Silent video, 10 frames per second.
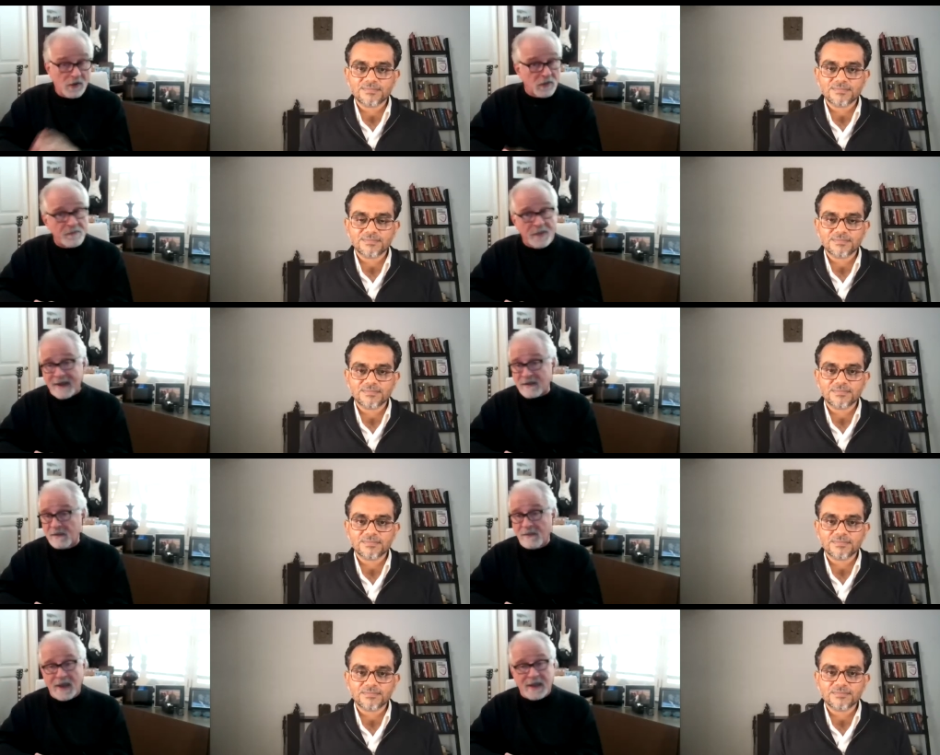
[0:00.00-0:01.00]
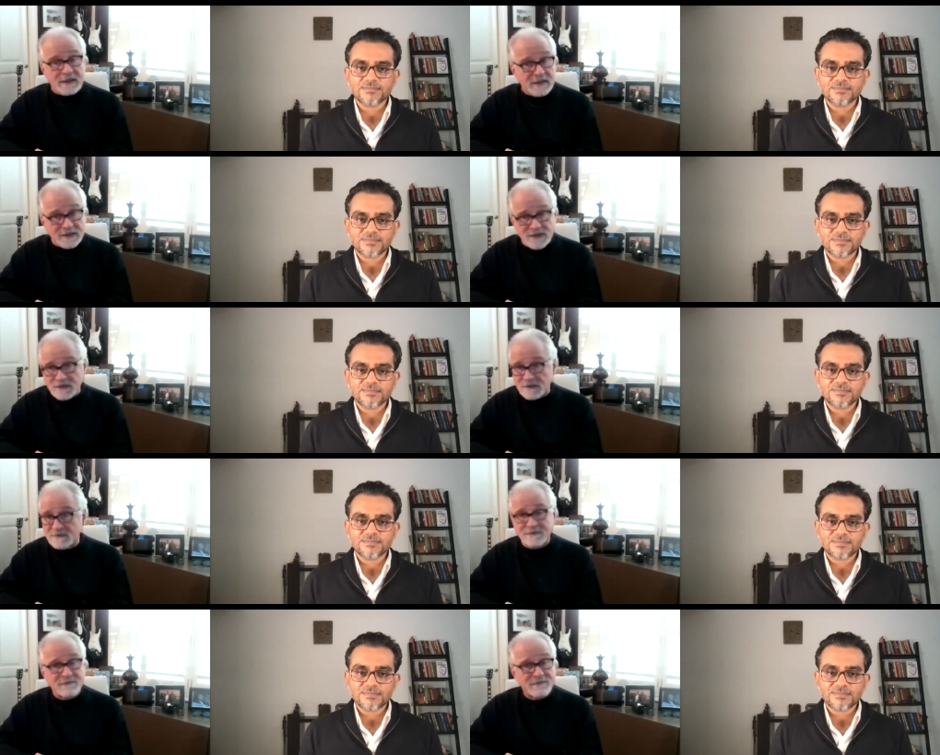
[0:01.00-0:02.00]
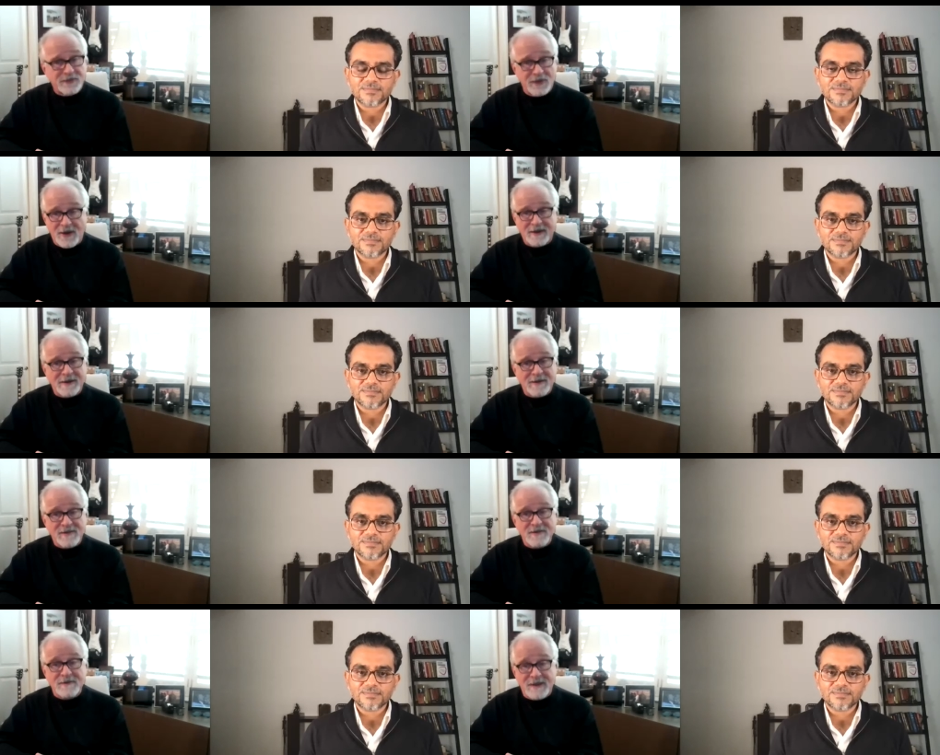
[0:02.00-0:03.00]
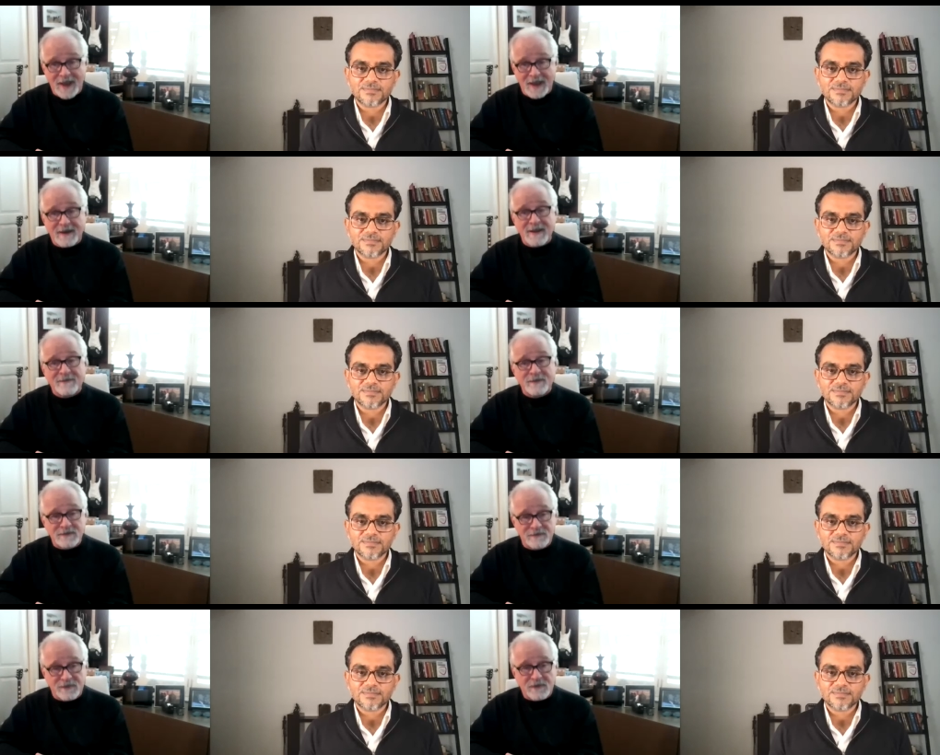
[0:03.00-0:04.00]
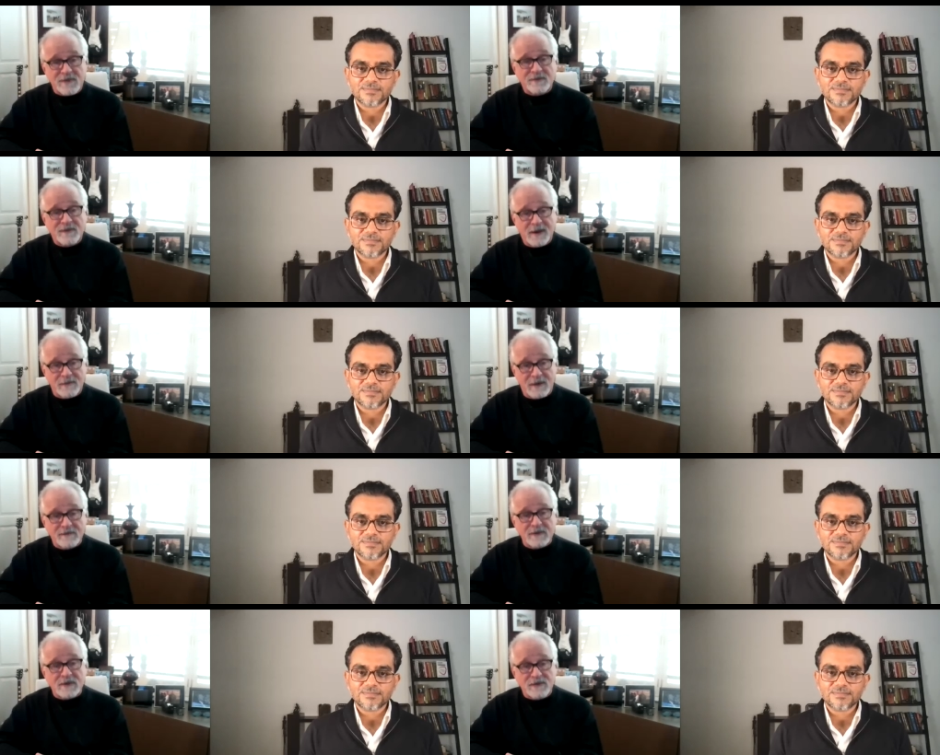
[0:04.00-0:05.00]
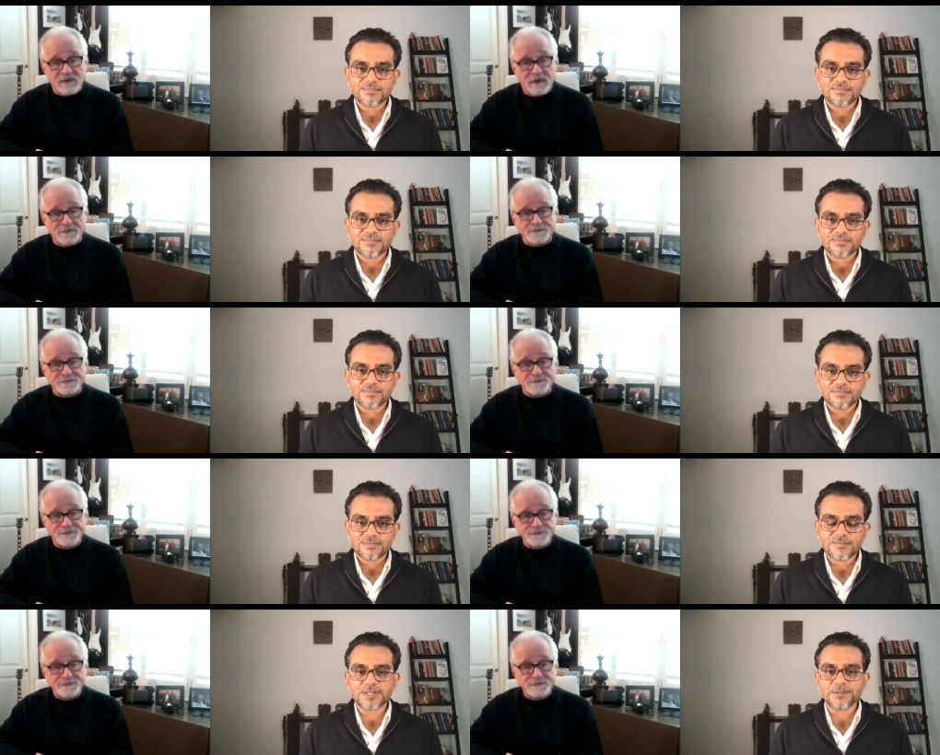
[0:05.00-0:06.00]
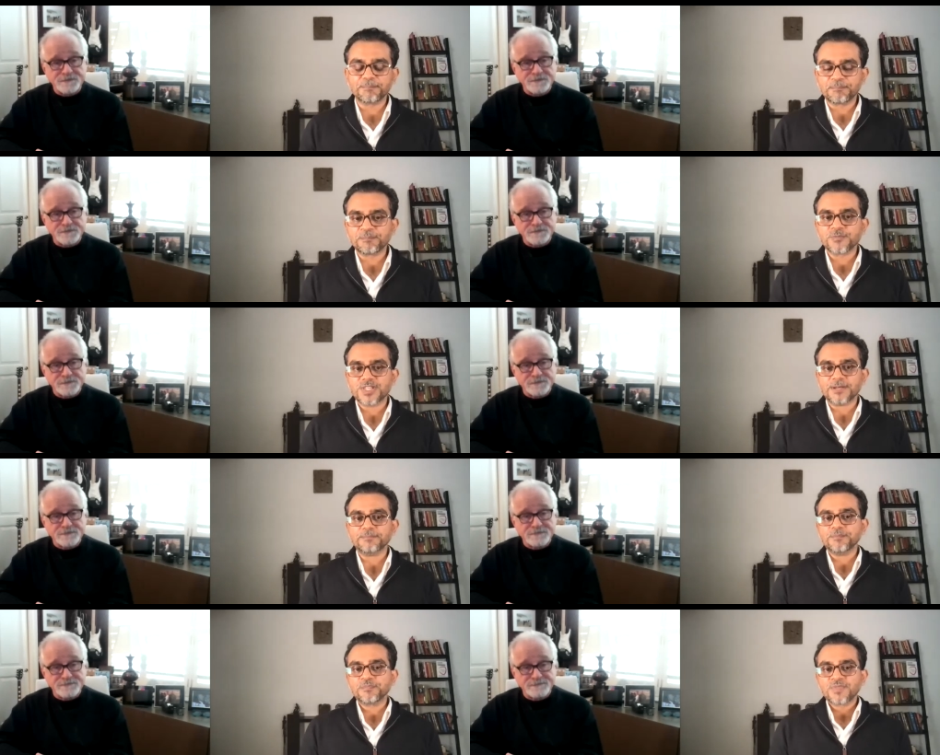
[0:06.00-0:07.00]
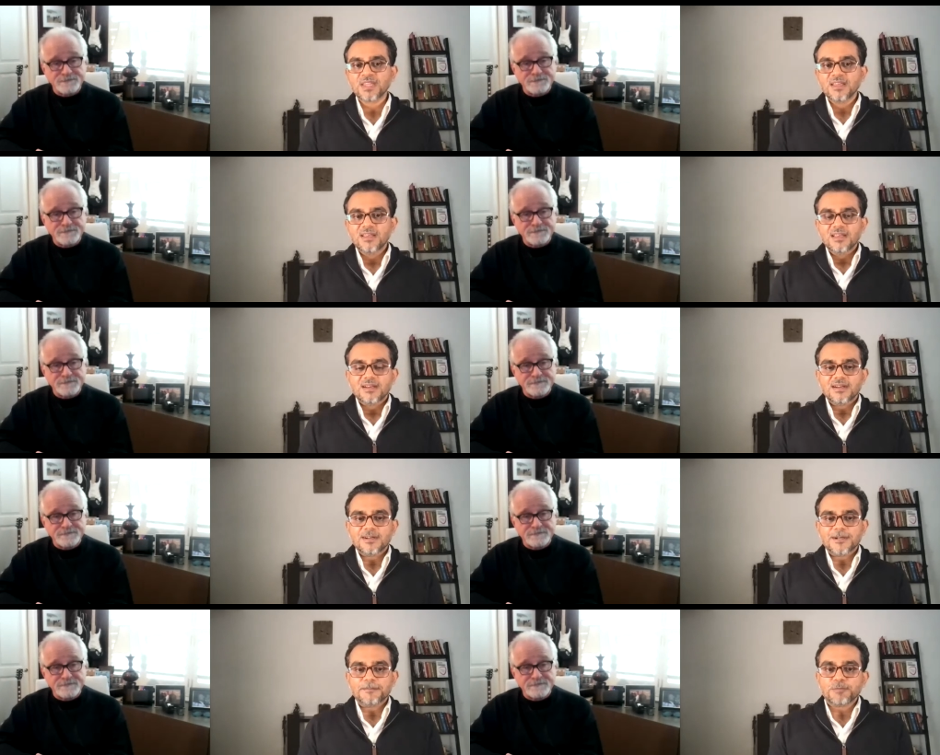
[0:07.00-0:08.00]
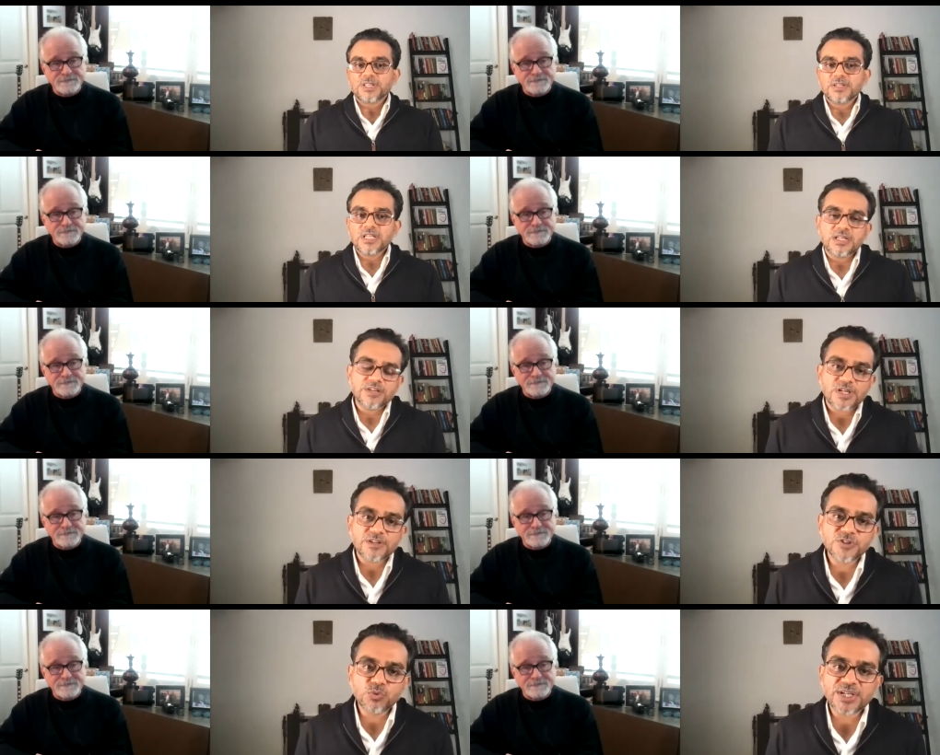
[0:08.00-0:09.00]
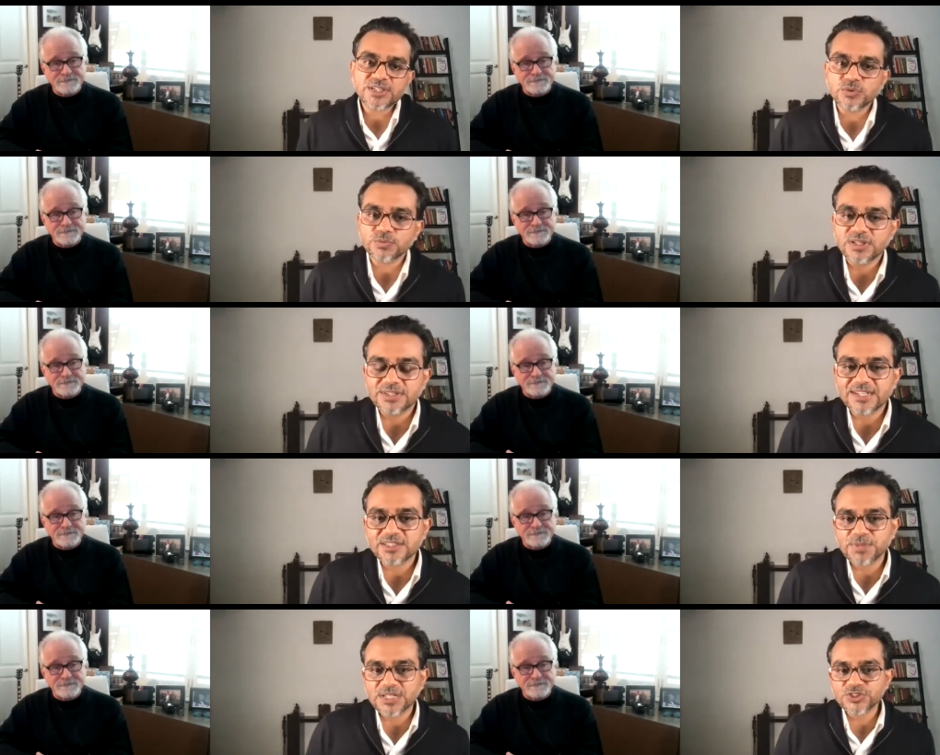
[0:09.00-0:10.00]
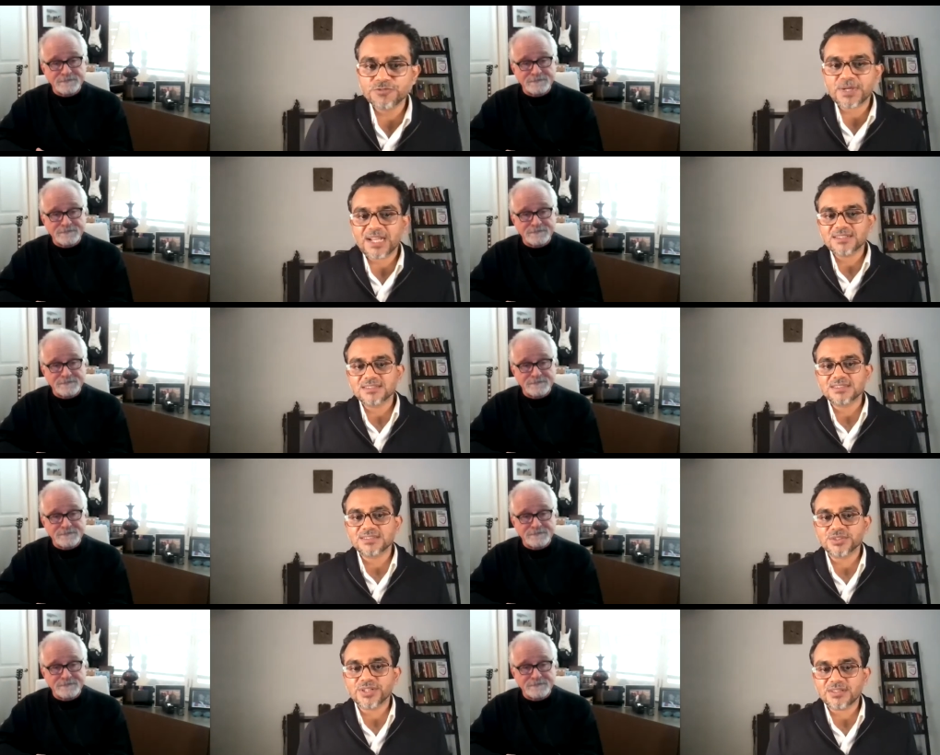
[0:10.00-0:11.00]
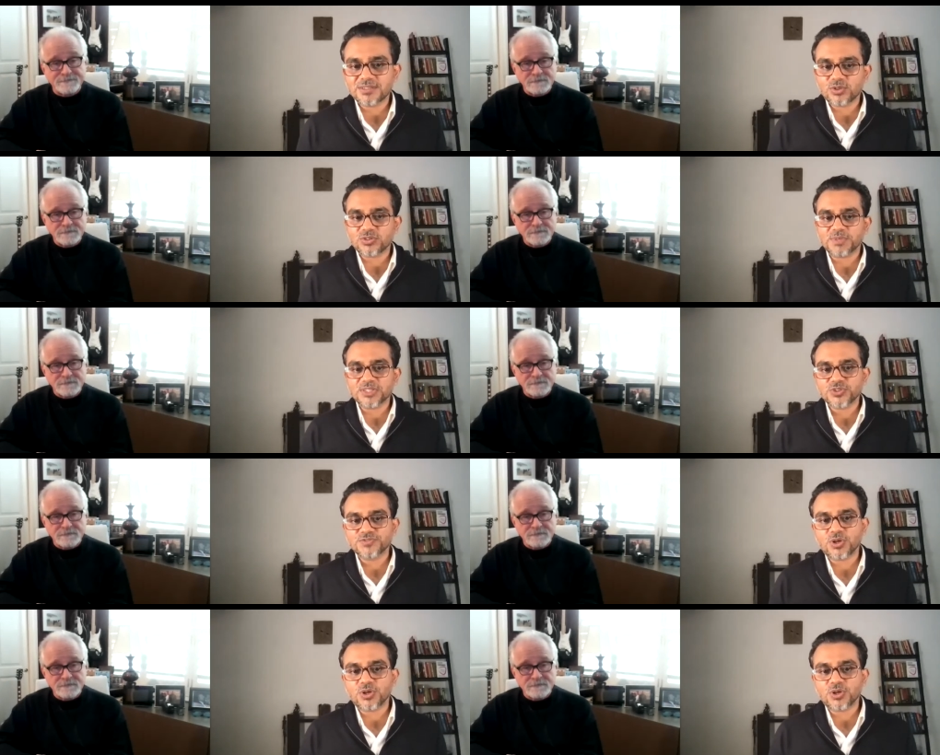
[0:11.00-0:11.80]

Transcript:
Speaker 1: goes back to my initial thought is you've got to have a diversified revenue stream.
Speaker 2: Yeah, yeah. Uh, if, if you were to get a bunch of practices together or a bunch of